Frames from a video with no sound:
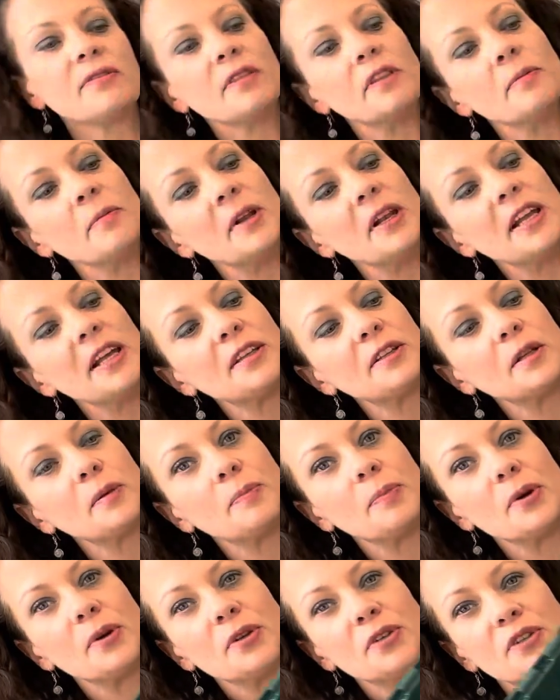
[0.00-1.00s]
them a little
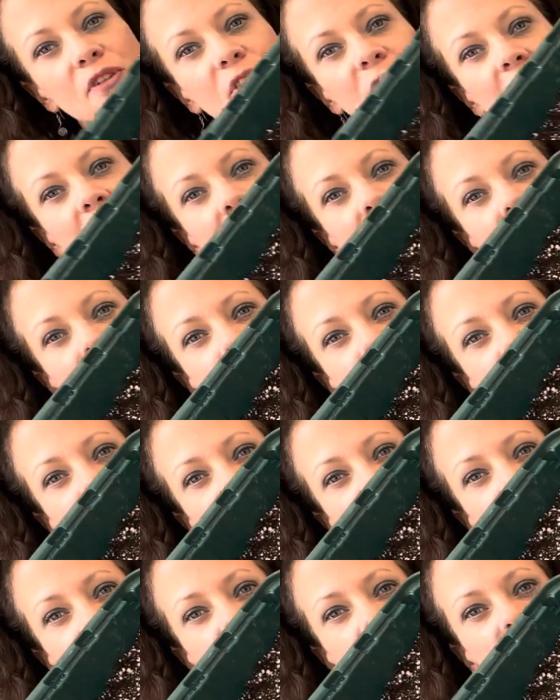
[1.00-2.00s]
push down
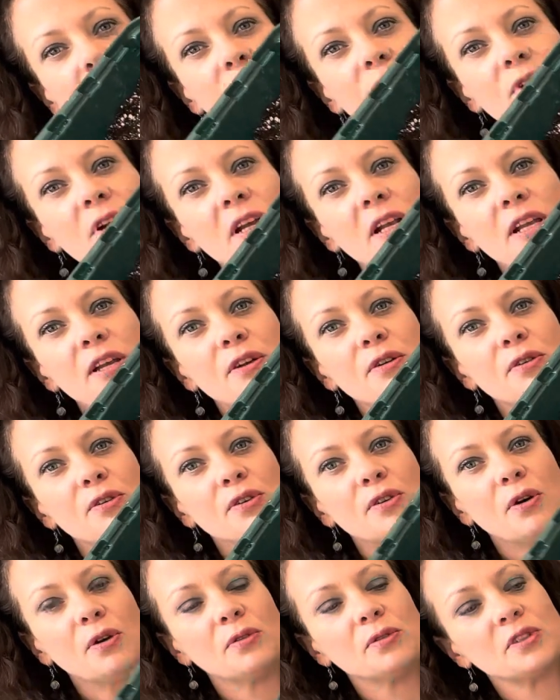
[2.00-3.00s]
so they're in really
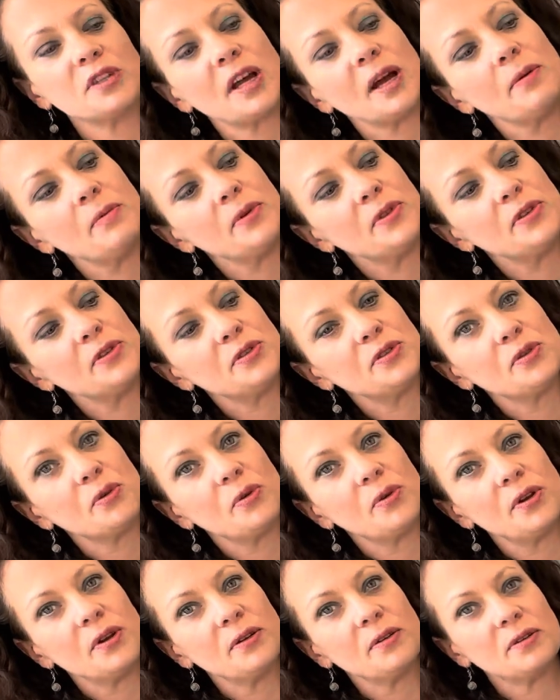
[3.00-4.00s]
good contact with the
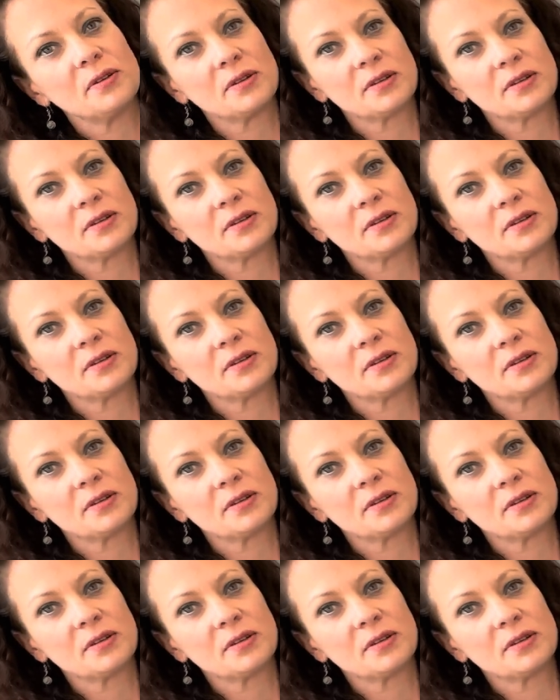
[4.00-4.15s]
soil.